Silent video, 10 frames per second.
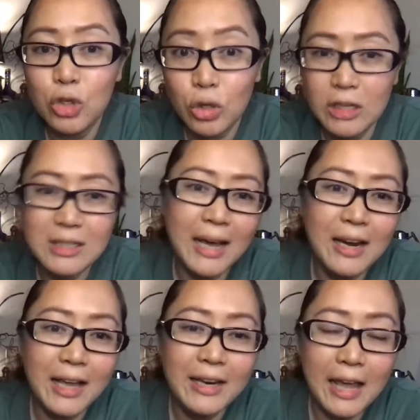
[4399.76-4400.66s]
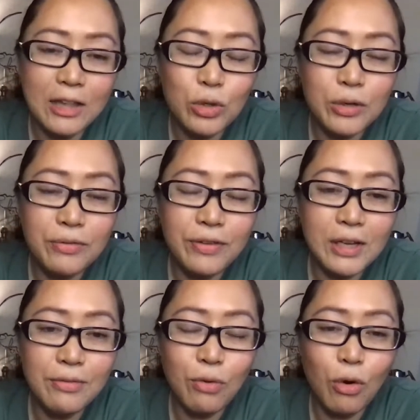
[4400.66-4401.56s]
it's kind of like an entry
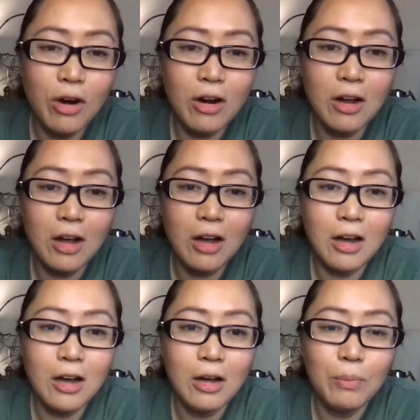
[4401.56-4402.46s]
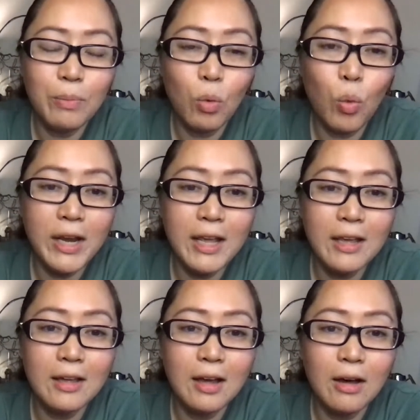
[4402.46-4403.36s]
fee for
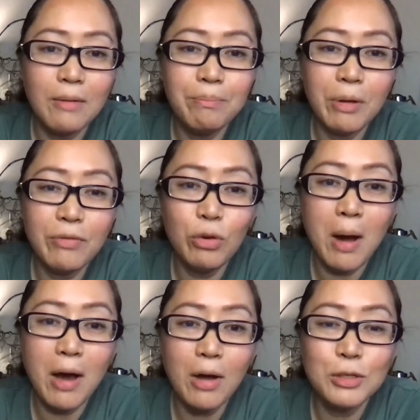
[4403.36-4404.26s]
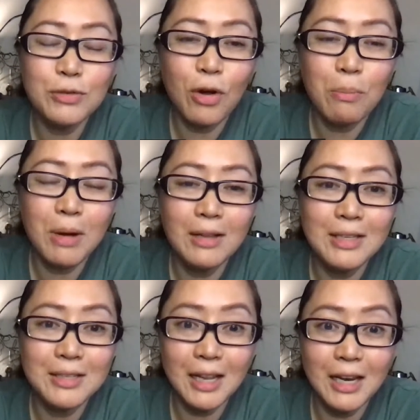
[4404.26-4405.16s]
winning a few bottles from
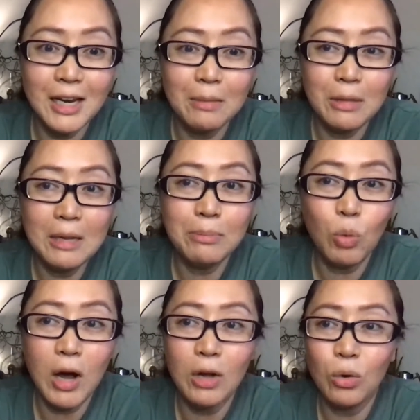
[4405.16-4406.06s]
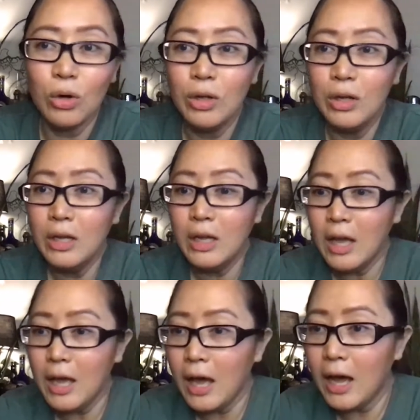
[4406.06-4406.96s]
Distillery Limtuaco.
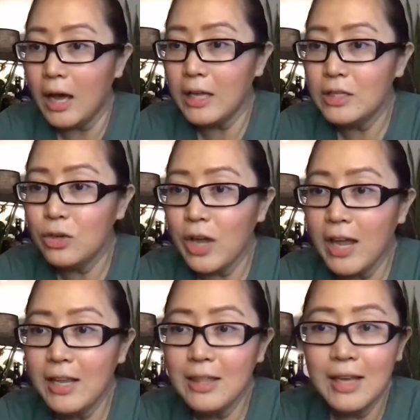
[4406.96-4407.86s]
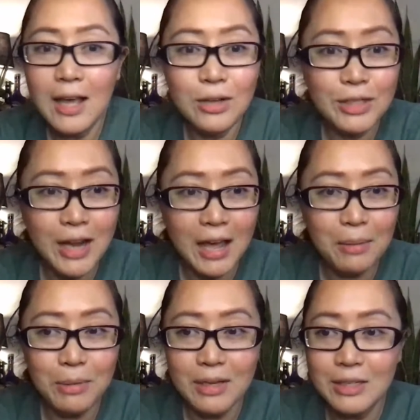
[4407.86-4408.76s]
Is there anything else that I
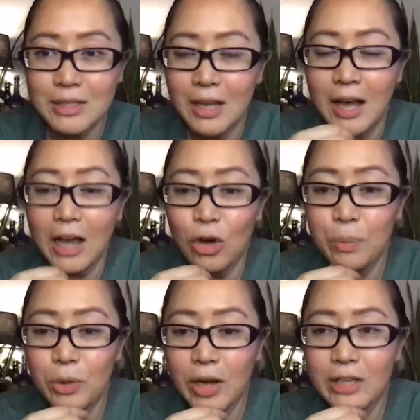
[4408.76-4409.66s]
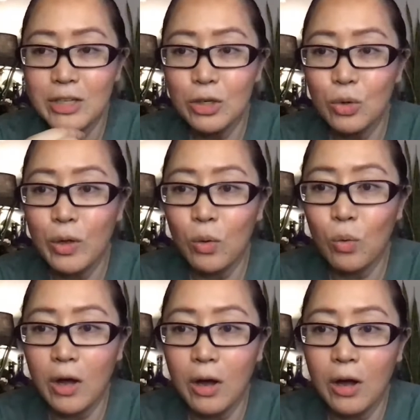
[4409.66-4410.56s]
missed? I hope you guys are doing.
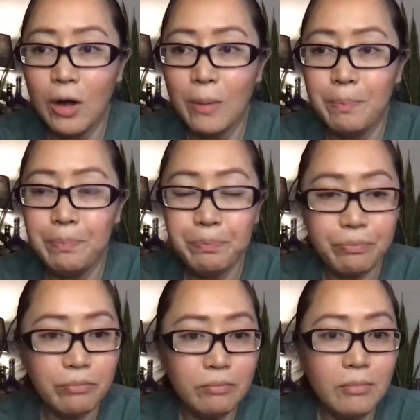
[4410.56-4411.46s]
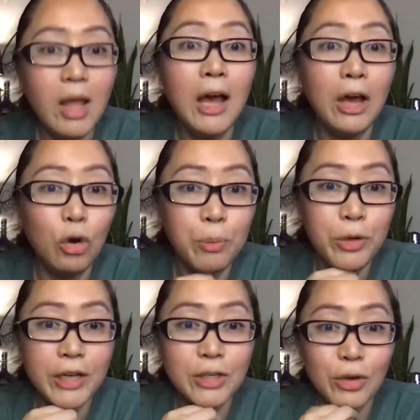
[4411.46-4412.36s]
I hope
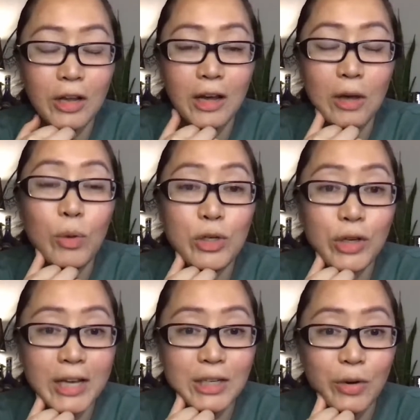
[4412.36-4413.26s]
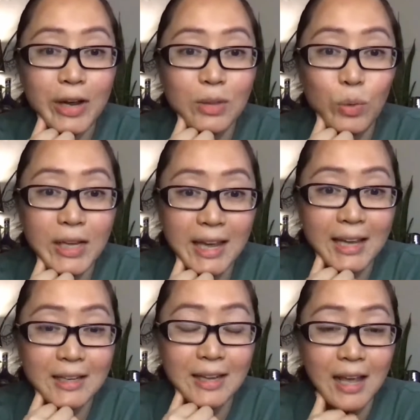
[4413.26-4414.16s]
you guys are. I wish you guys a great
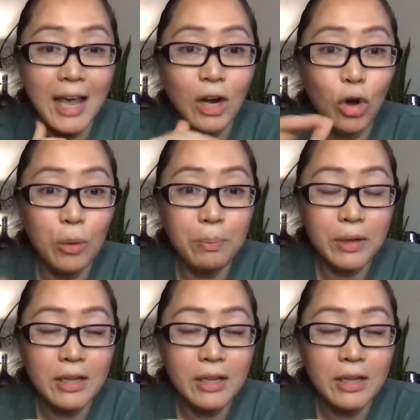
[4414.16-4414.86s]
weekend, and I hope